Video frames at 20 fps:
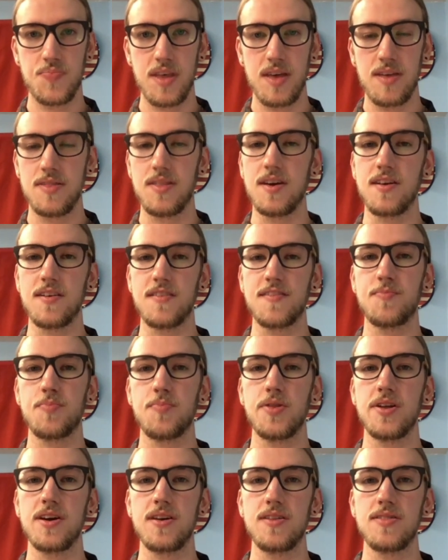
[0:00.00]
They
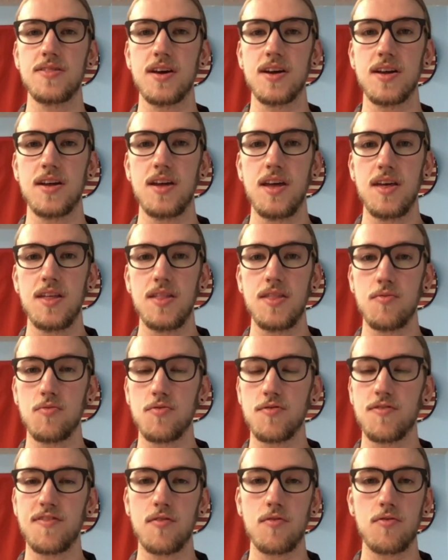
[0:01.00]
explained that they were
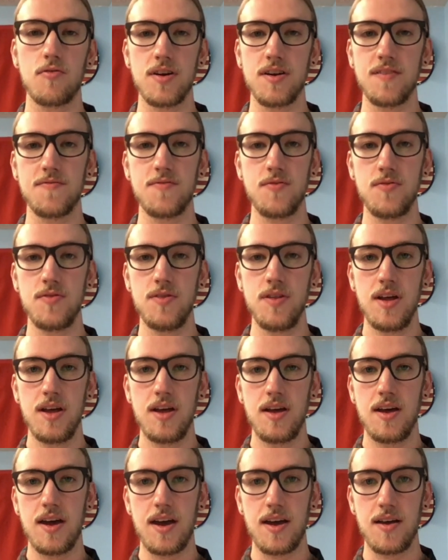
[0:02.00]
so grateful
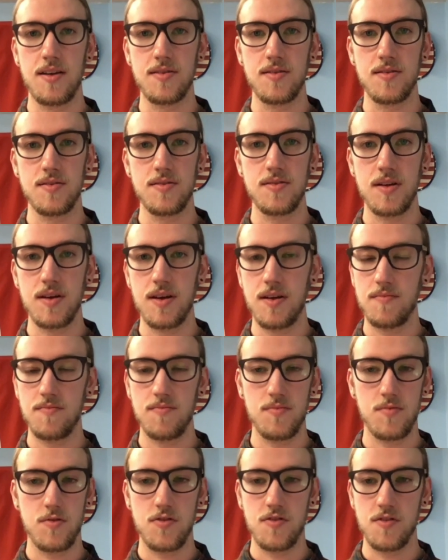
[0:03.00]
and
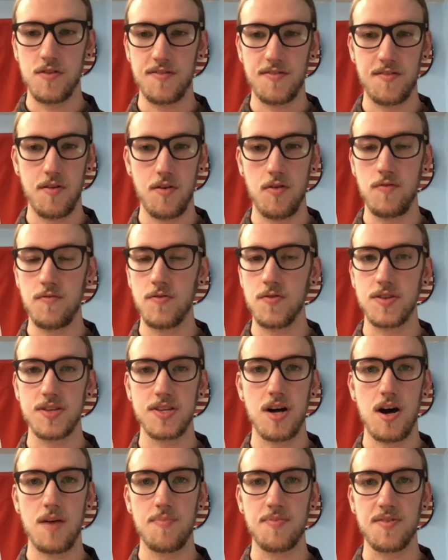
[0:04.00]
just over the
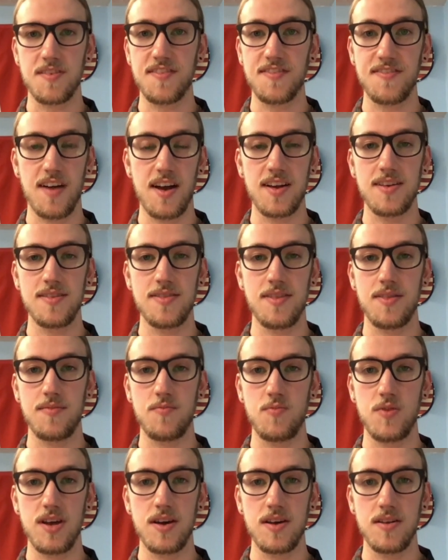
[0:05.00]
top excited that
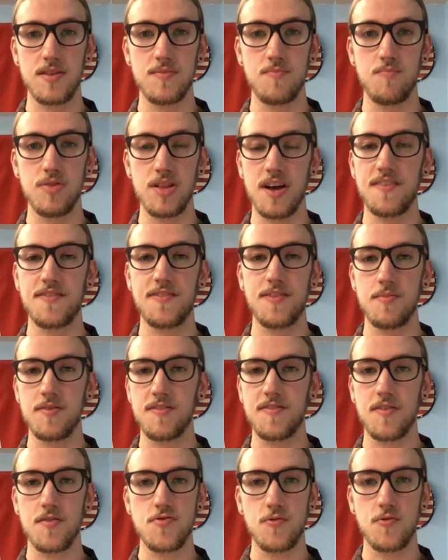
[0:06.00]
we had blessed them in
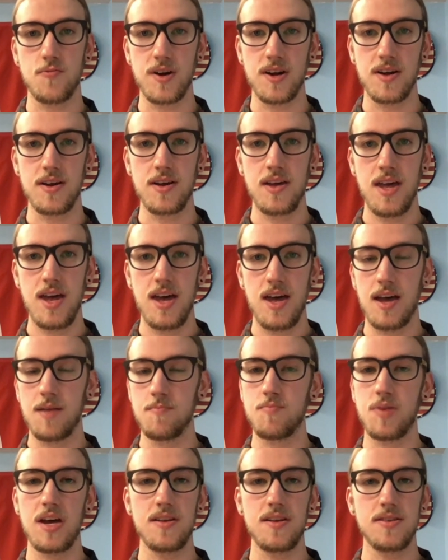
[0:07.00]
such a way and
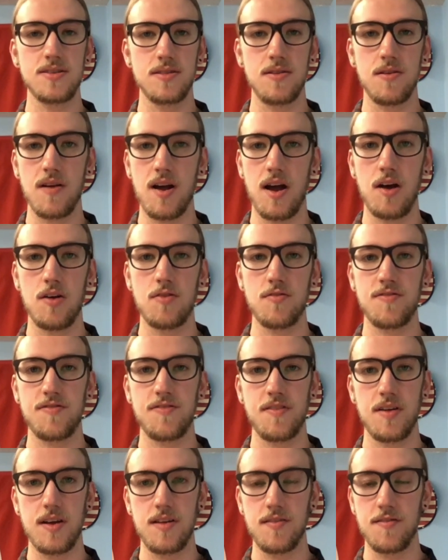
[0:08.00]
painted their
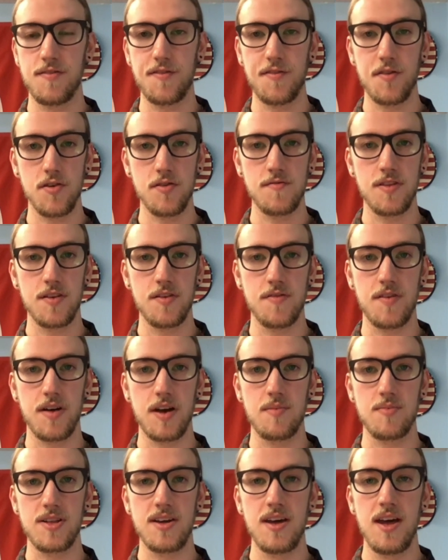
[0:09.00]
house and served their
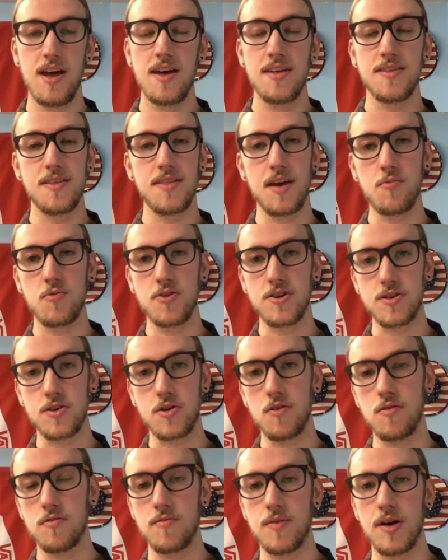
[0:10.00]
family that they wanted to
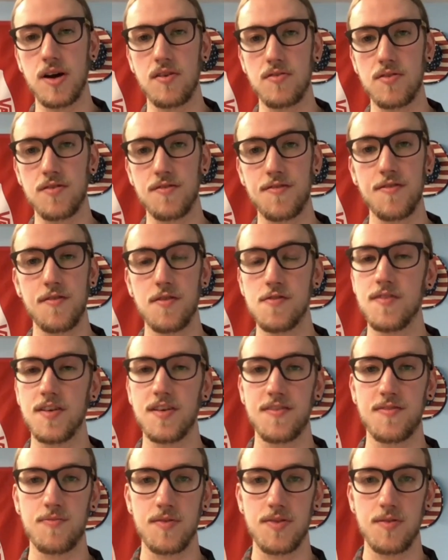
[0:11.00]
go around and serve
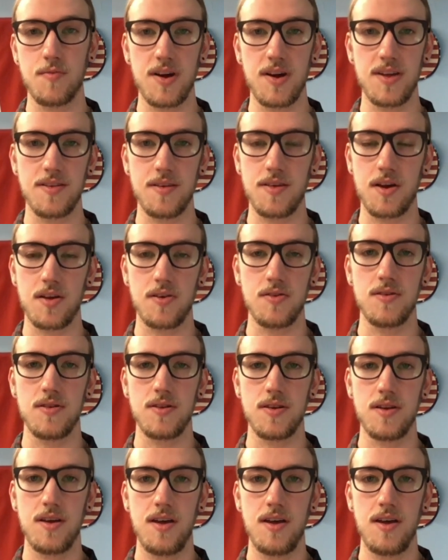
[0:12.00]
us in the way that they could.